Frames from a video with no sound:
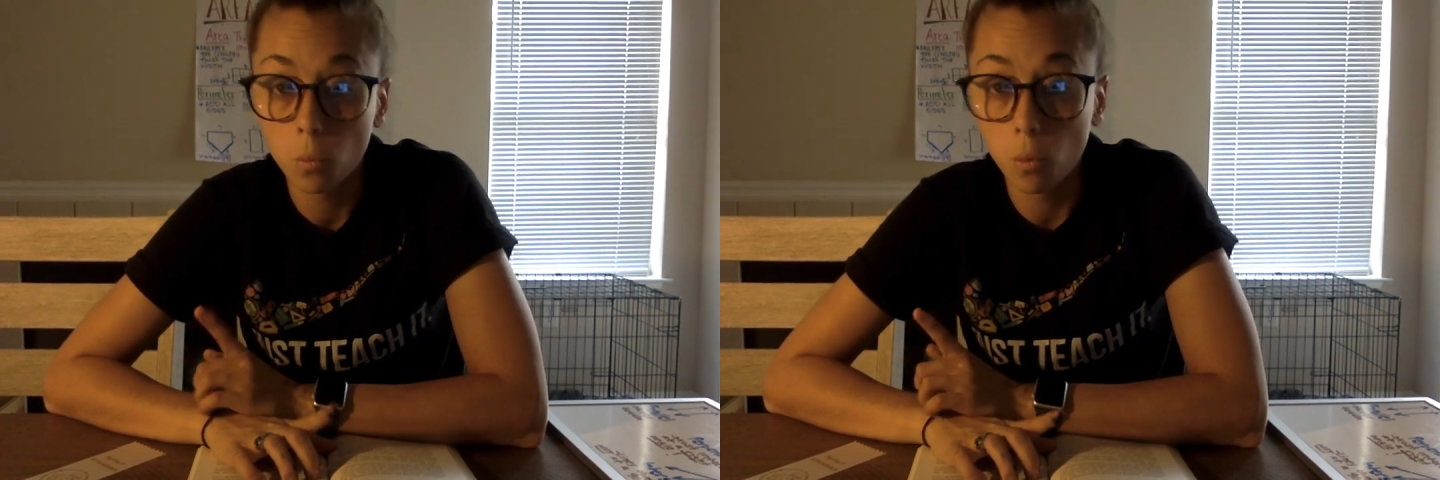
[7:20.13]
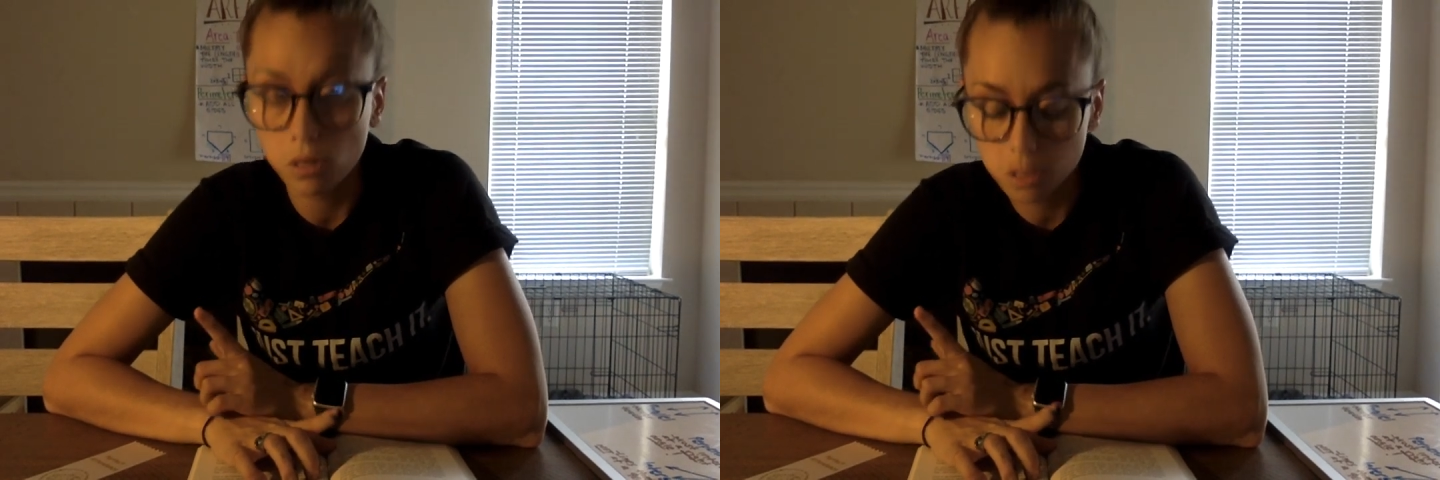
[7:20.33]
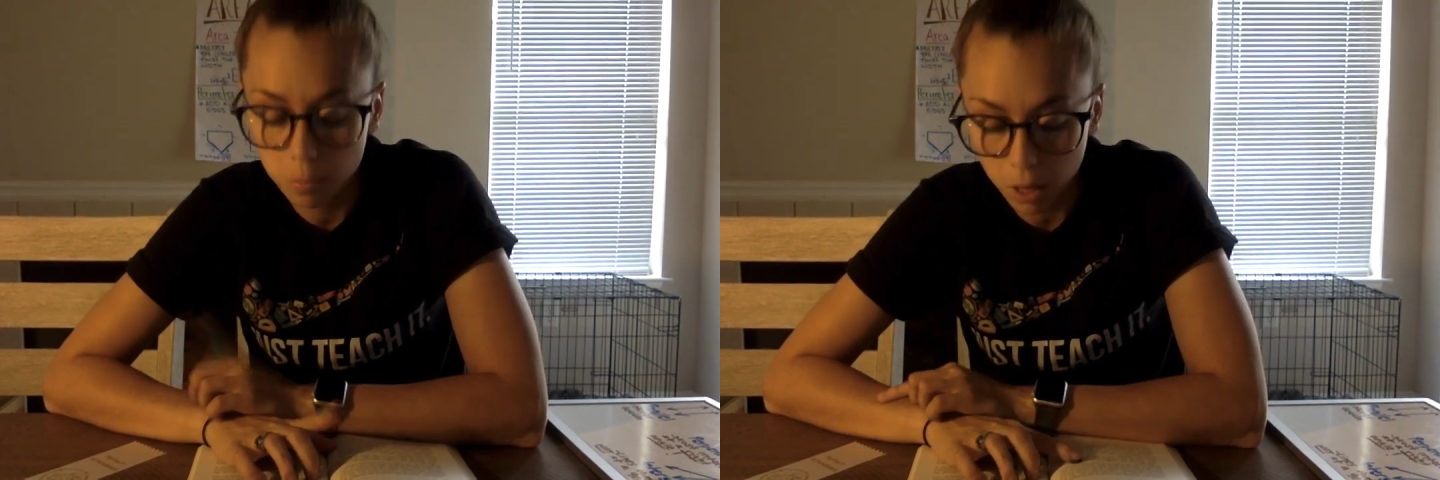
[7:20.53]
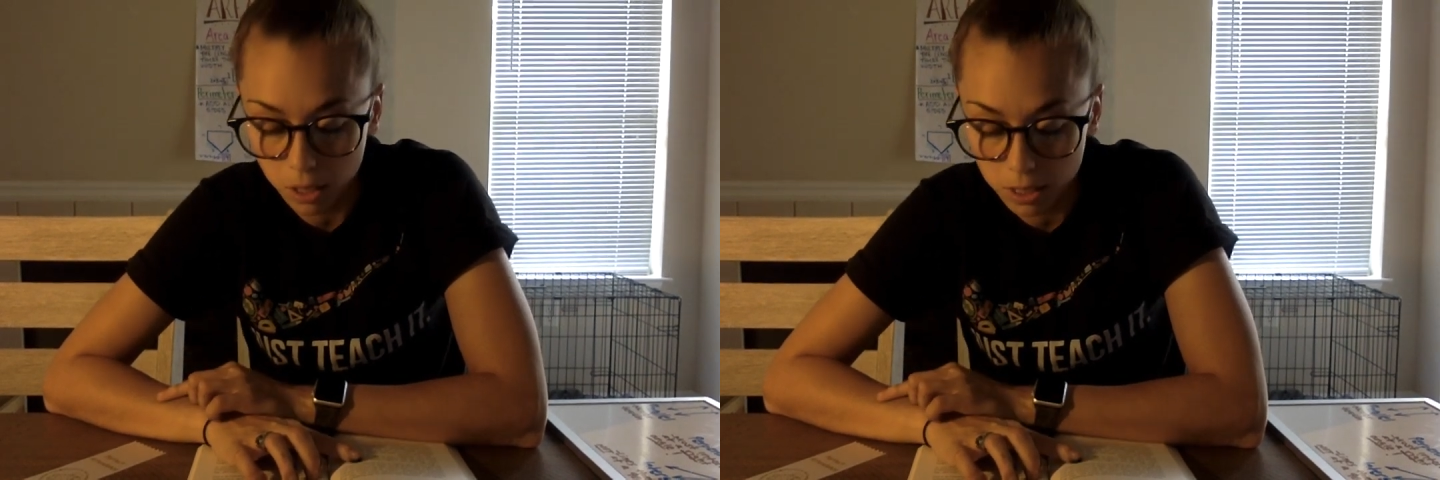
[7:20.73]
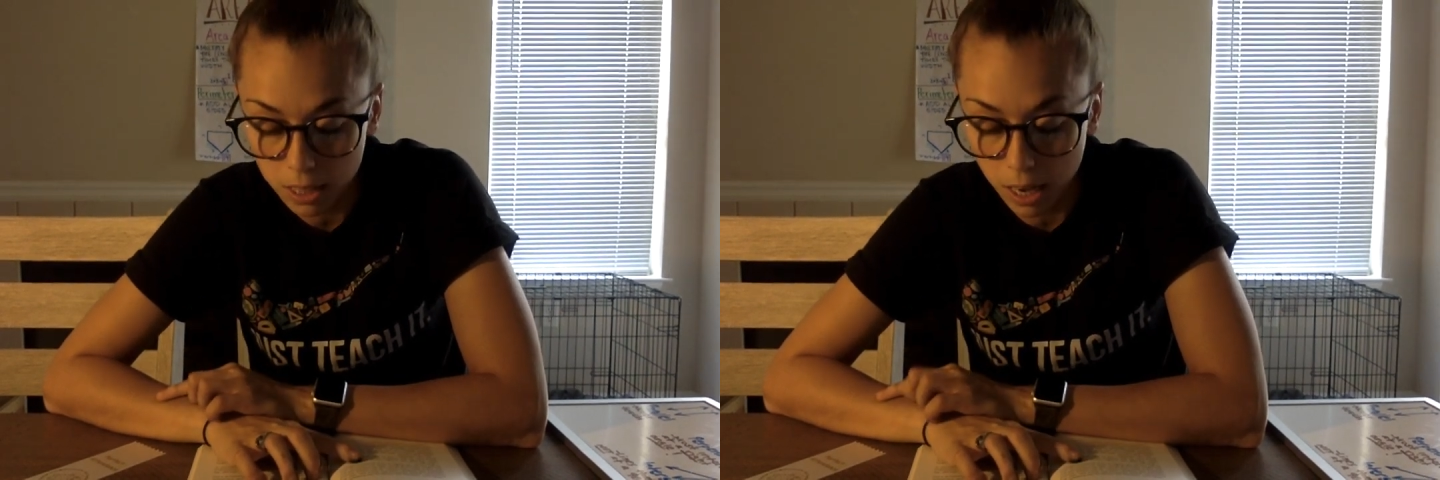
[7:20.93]
Once
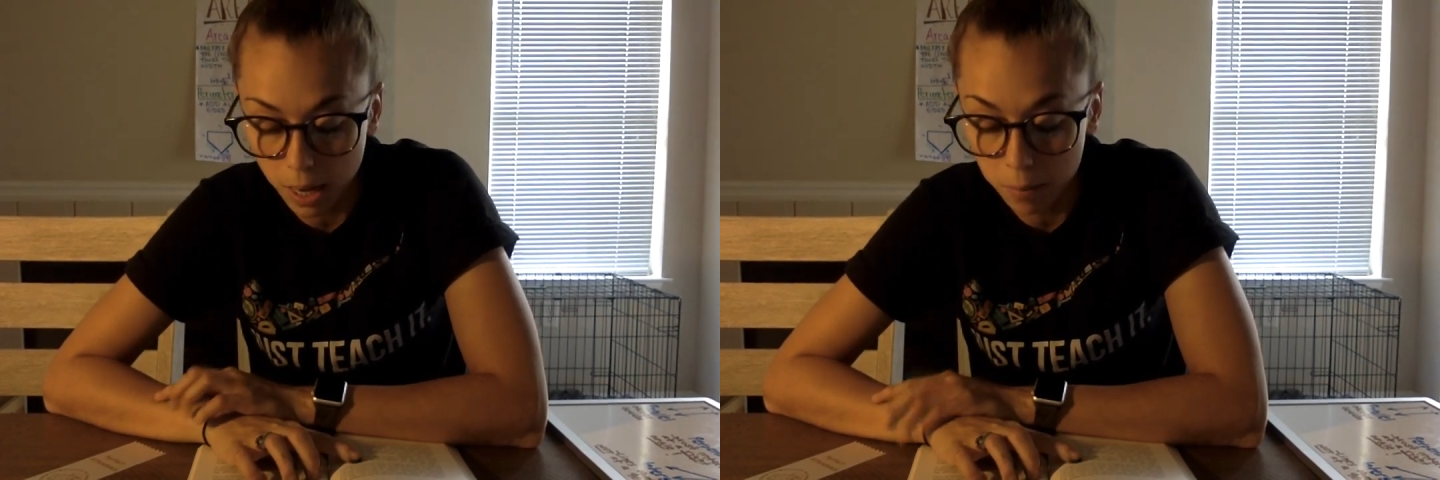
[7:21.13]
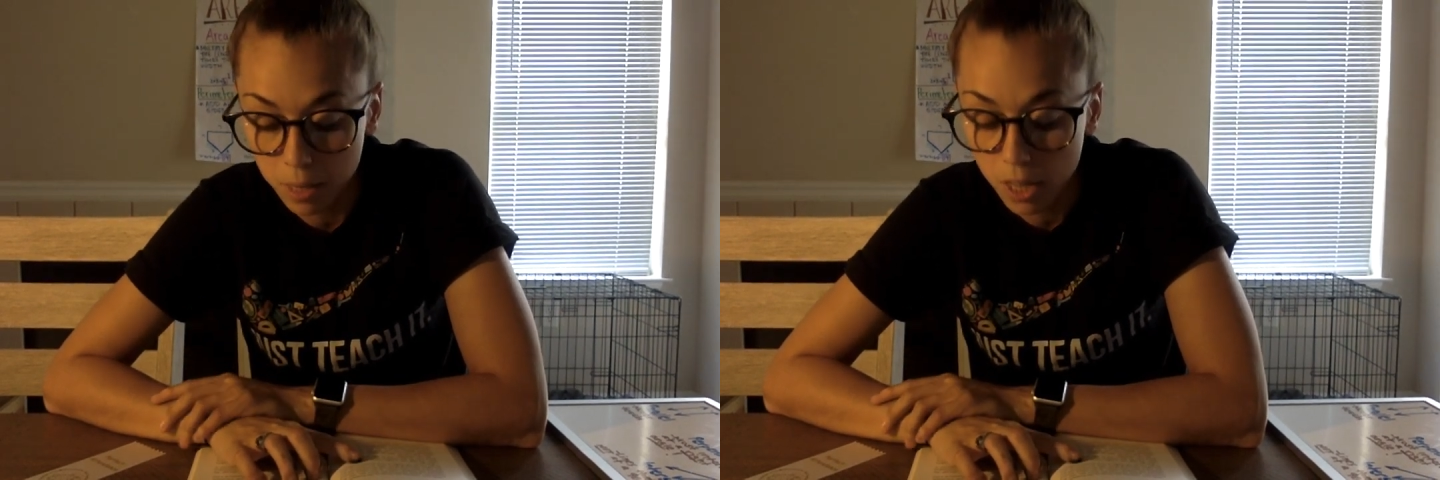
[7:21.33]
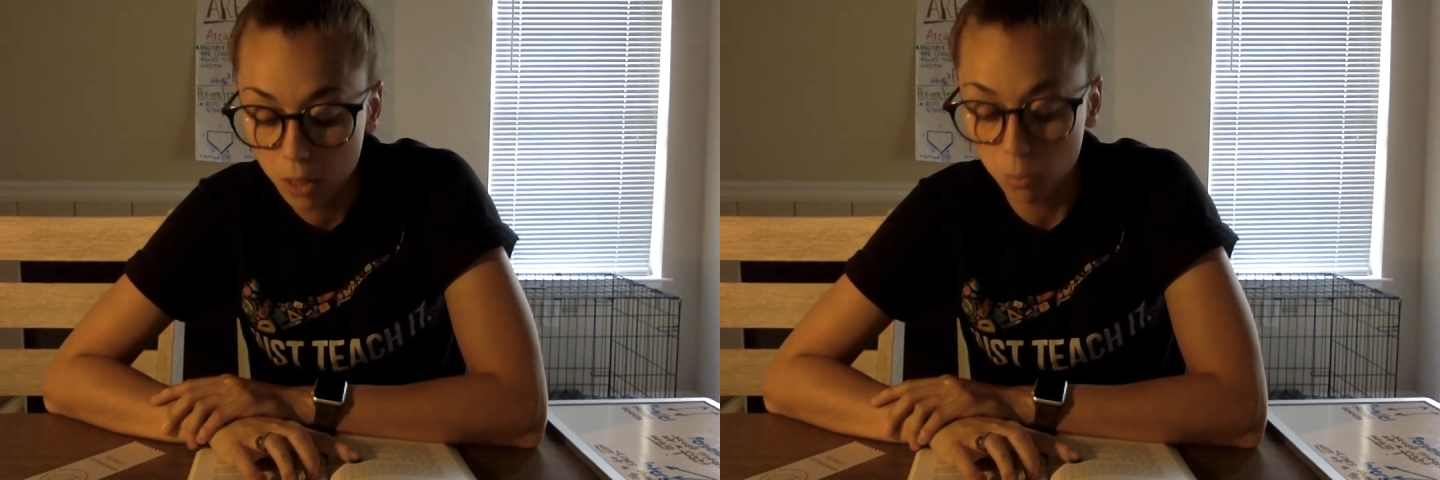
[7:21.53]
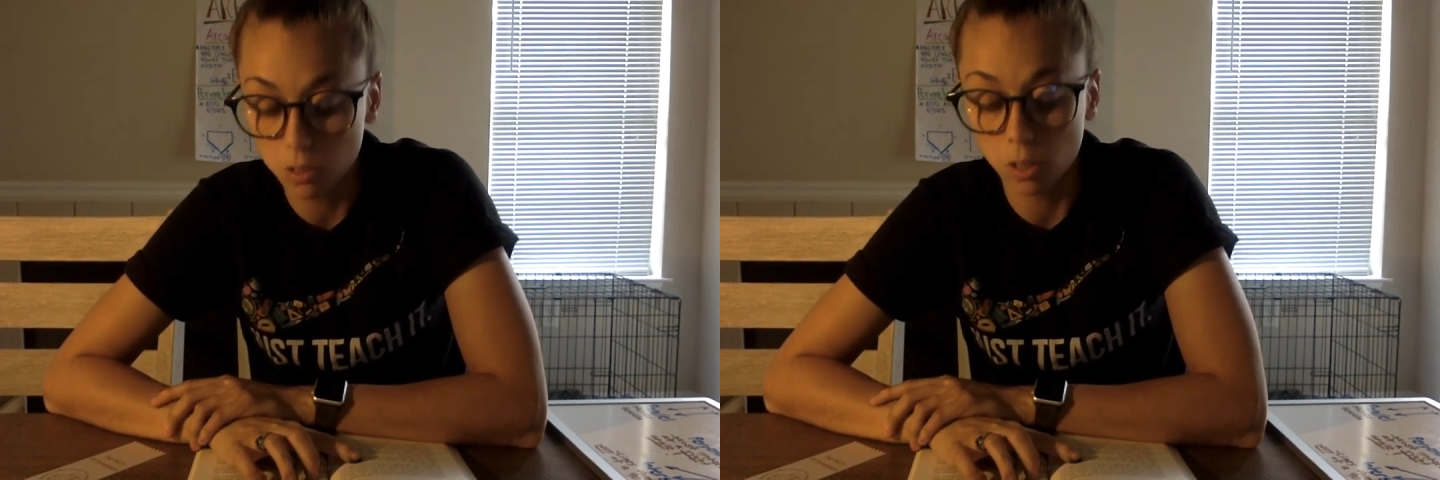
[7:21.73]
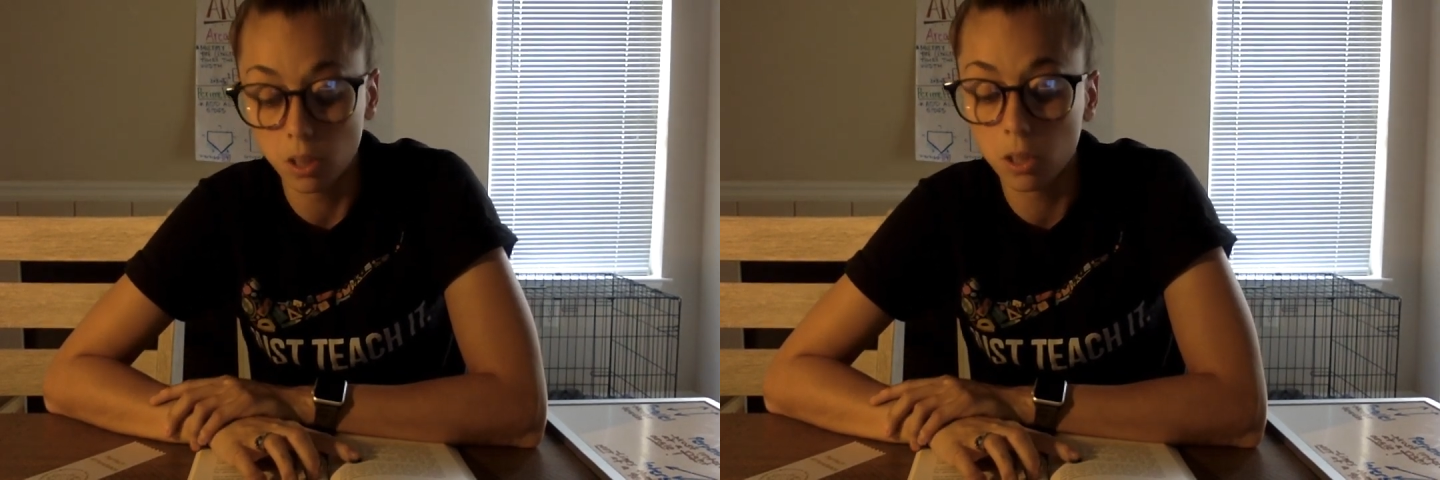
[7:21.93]
upon a time, there
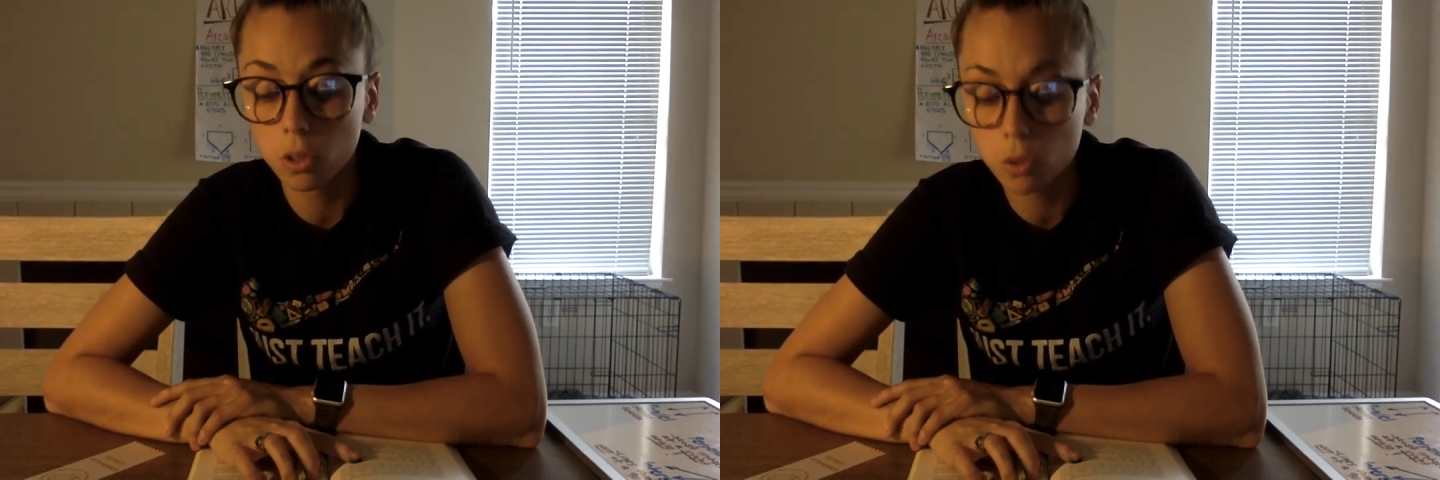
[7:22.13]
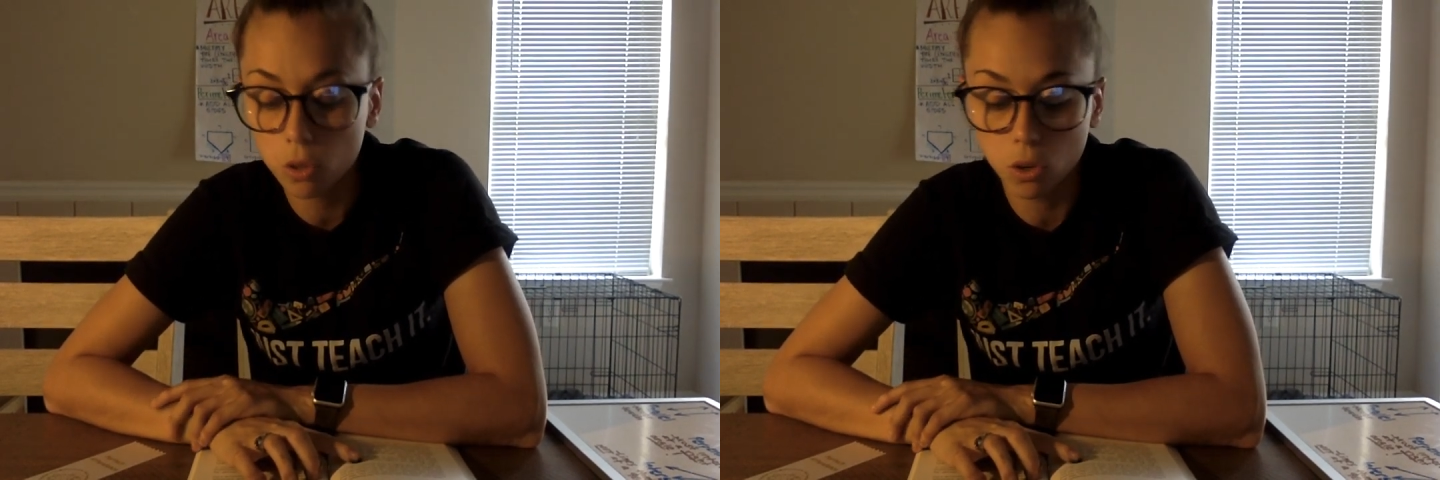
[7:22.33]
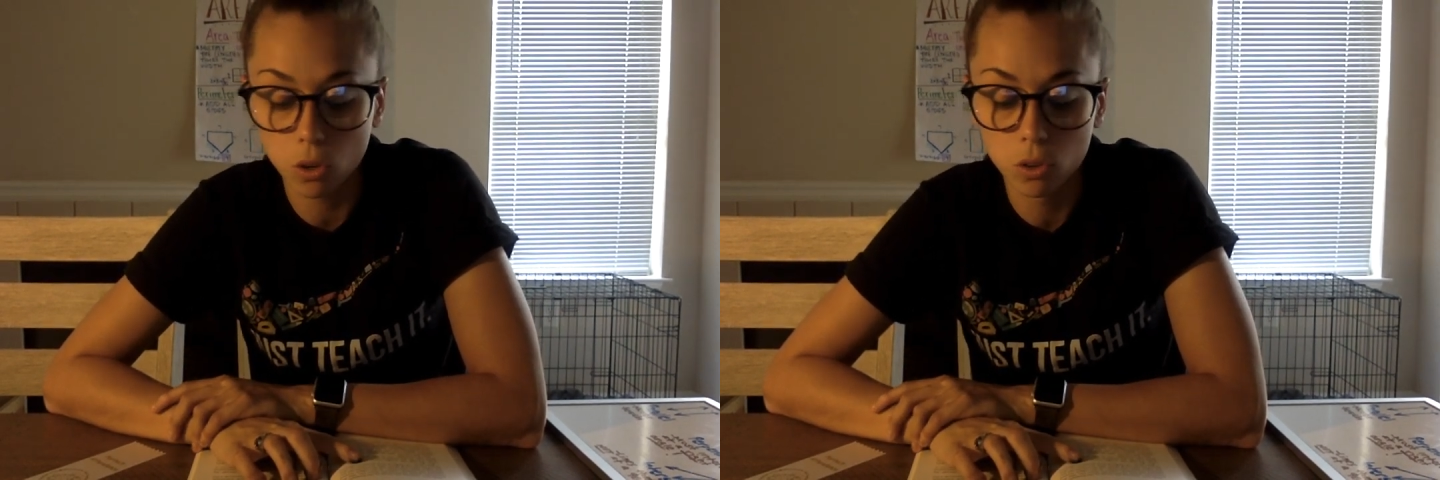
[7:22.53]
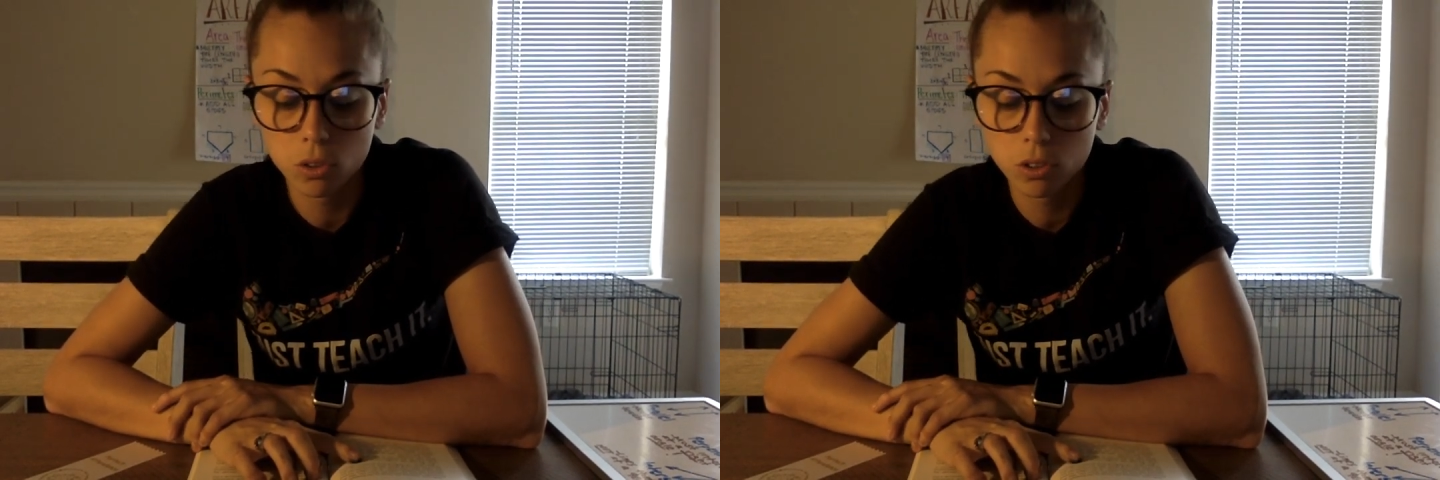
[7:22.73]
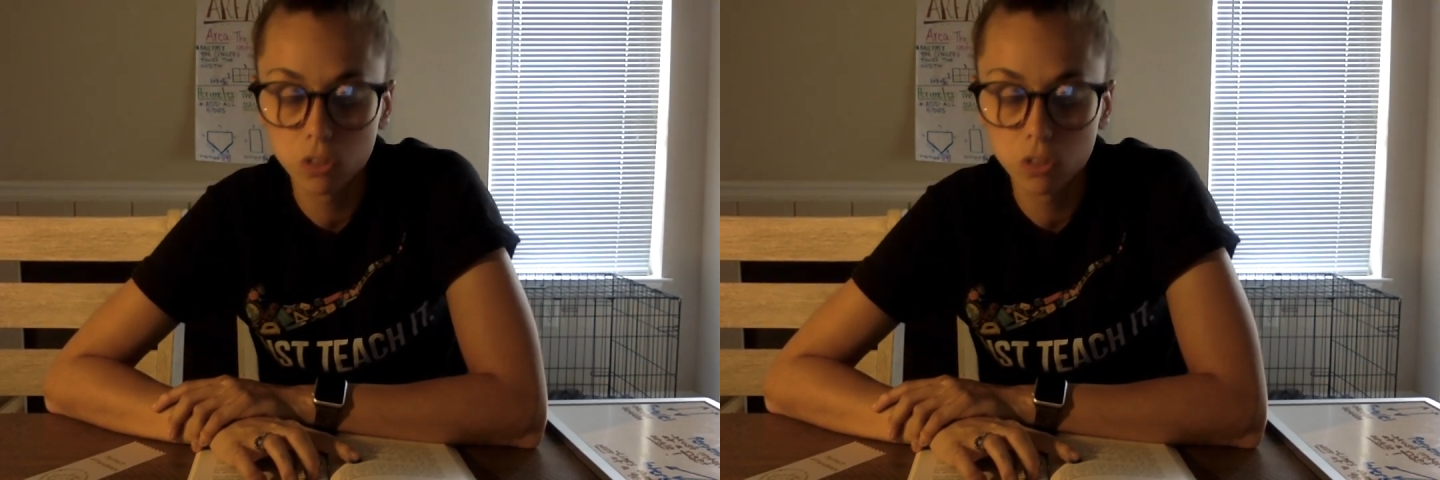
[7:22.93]
was a little girl,